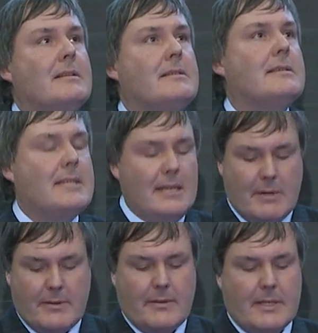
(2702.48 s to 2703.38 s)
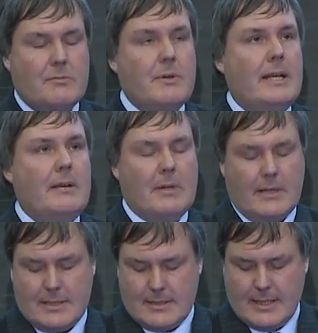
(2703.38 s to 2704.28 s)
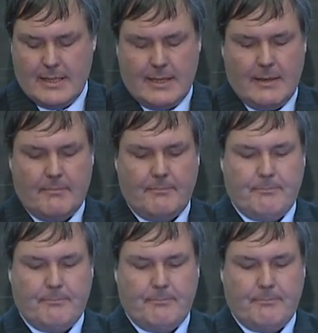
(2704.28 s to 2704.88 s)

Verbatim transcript: to see whether this really works as a kidney.